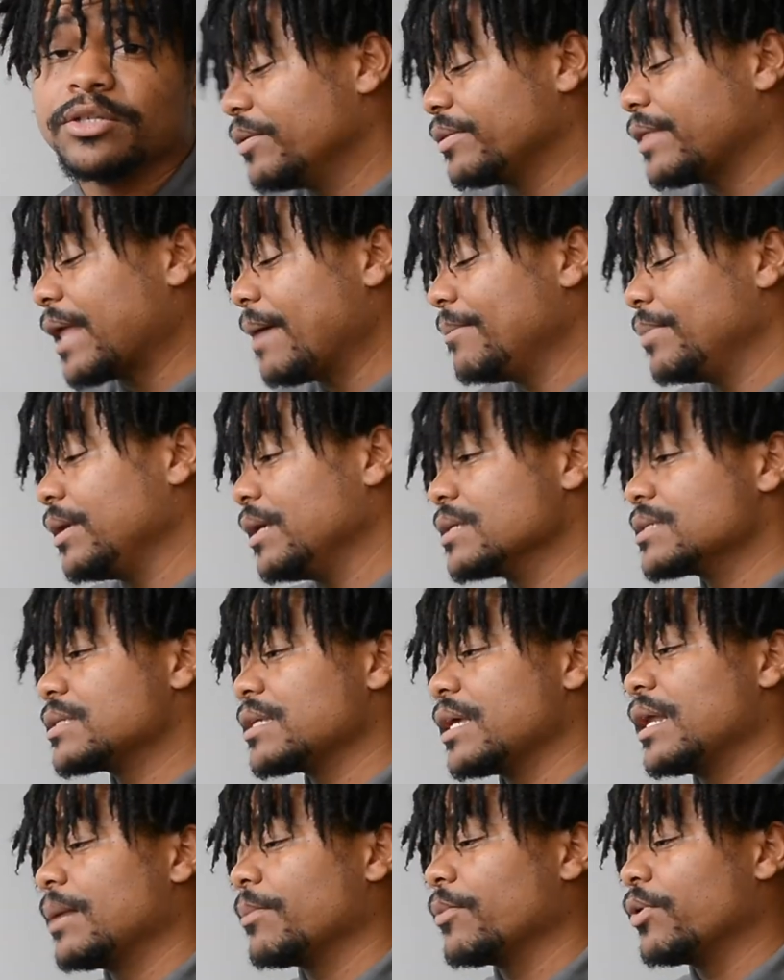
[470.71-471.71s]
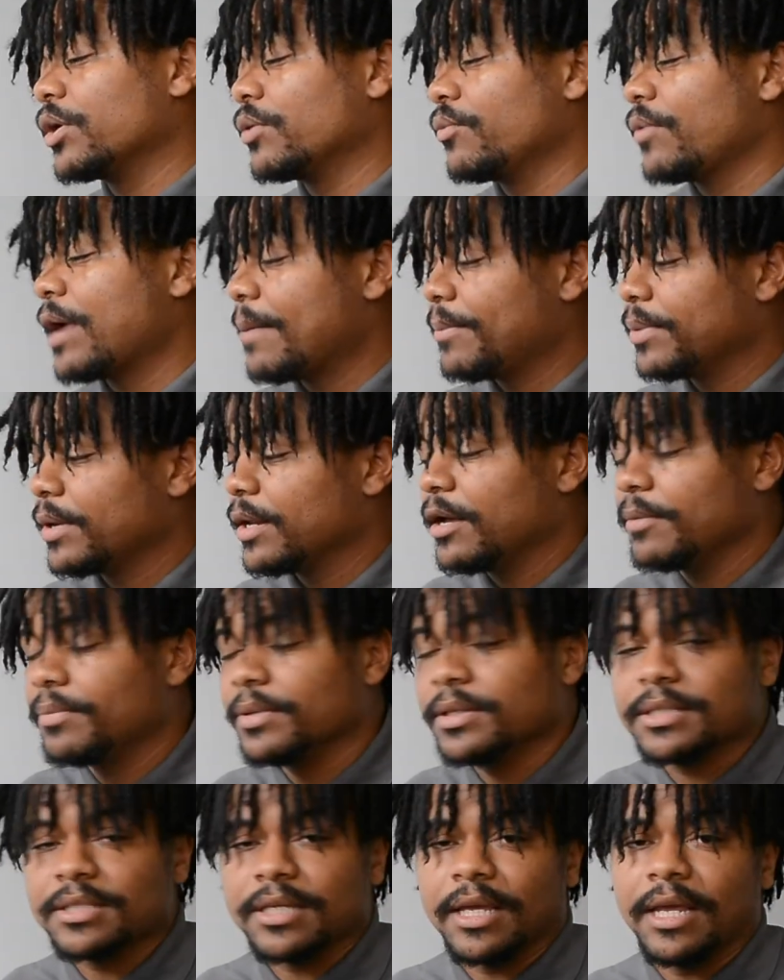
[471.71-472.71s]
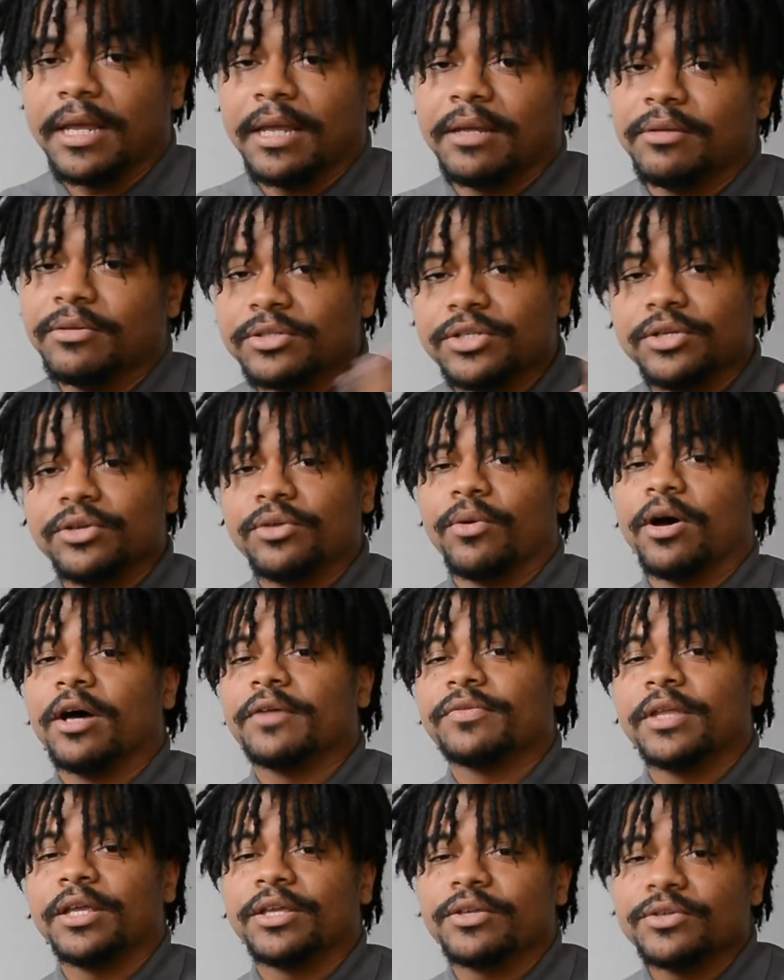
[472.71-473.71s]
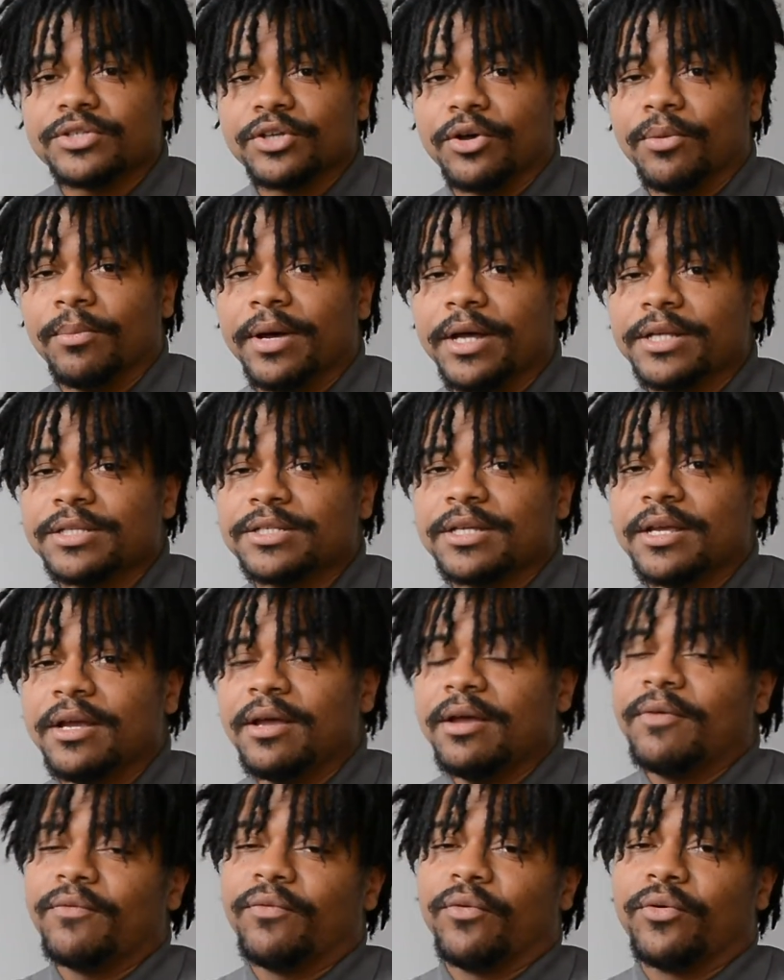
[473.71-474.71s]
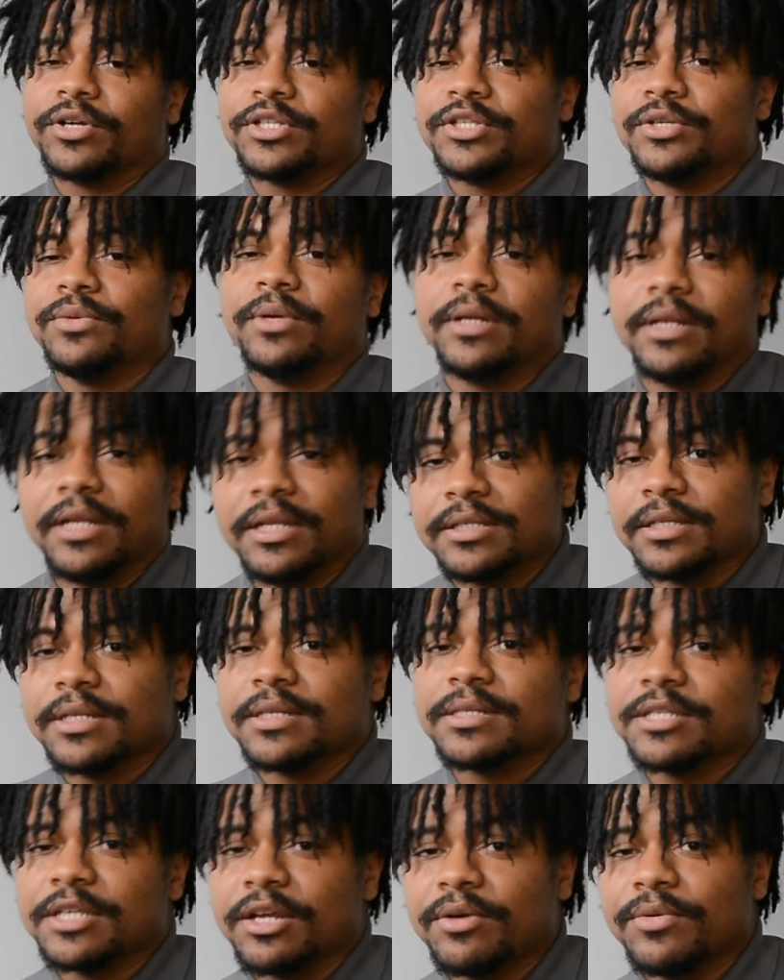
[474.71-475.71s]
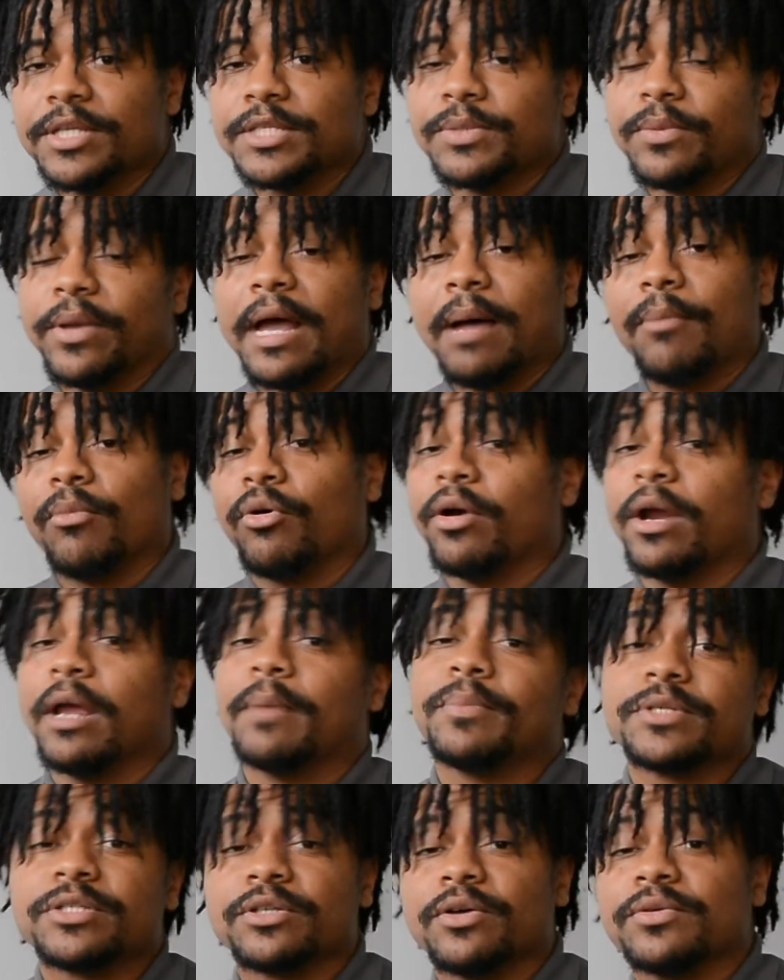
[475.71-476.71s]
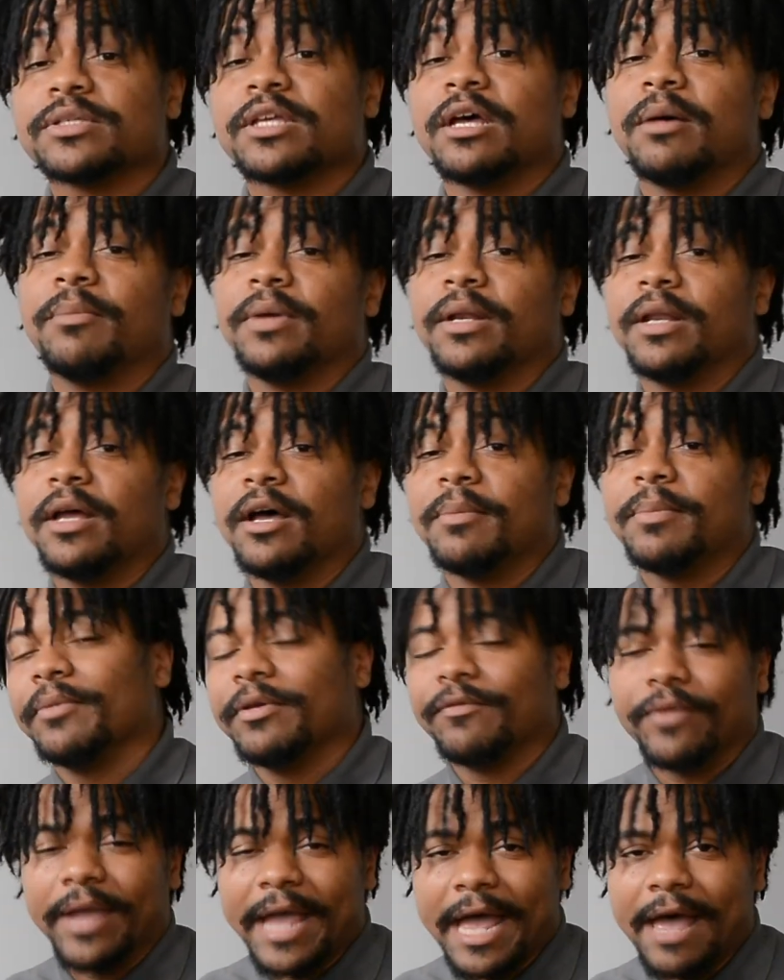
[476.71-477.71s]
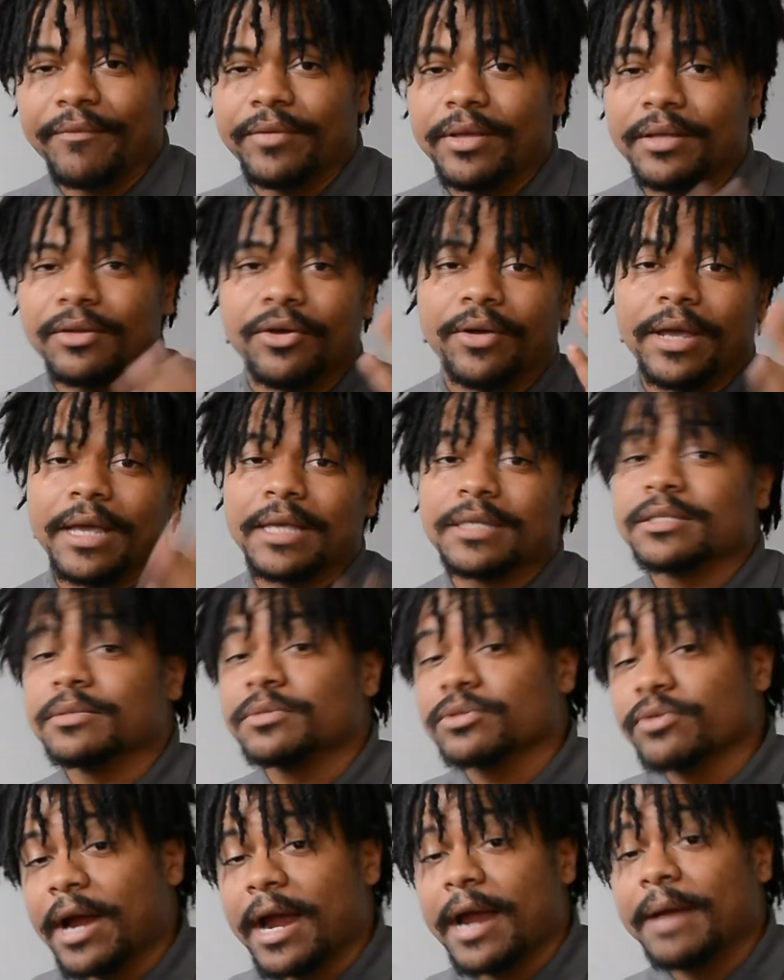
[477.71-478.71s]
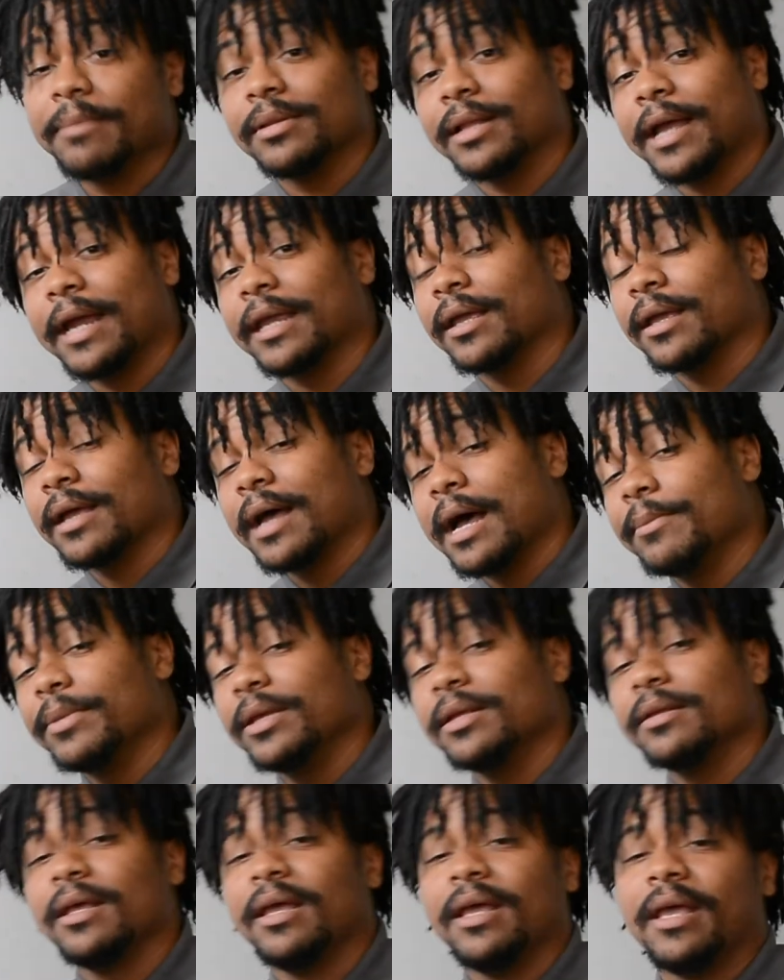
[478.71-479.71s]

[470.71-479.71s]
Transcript: With that being said, I'm going to wrap it up and say to you all, thank you so much for tuning into the series. We got more episodes coming up. If you haven't, go ahead, subscribe, like, and comment.